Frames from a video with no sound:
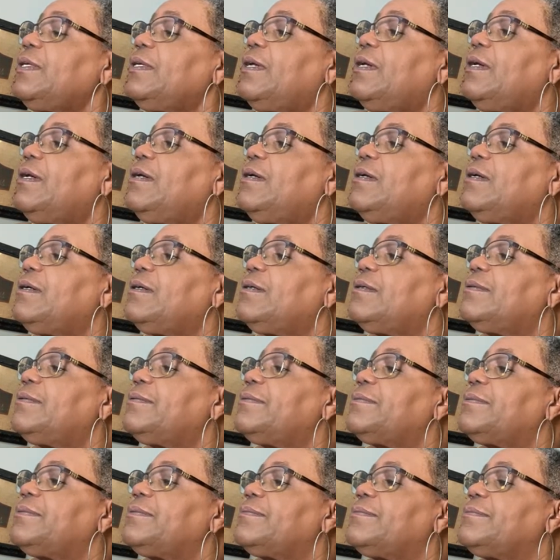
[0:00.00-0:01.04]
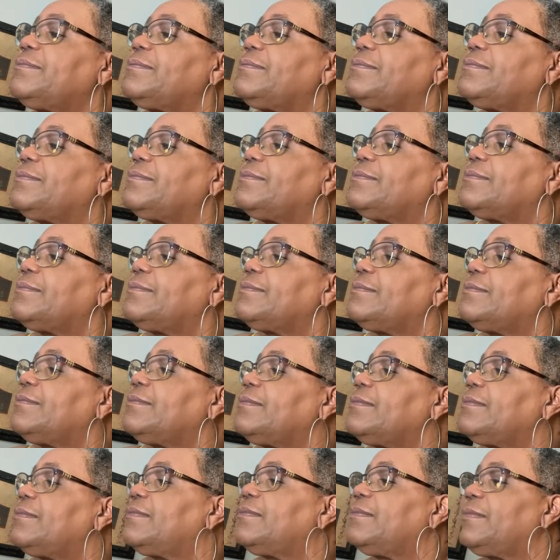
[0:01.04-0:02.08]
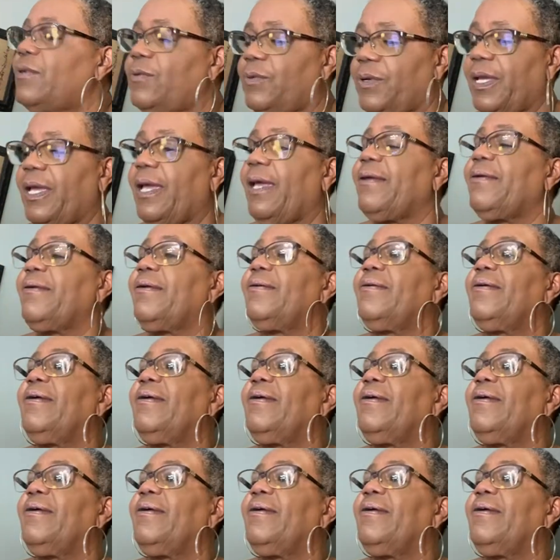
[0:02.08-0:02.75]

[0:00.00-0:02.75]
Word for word: Uh, okay.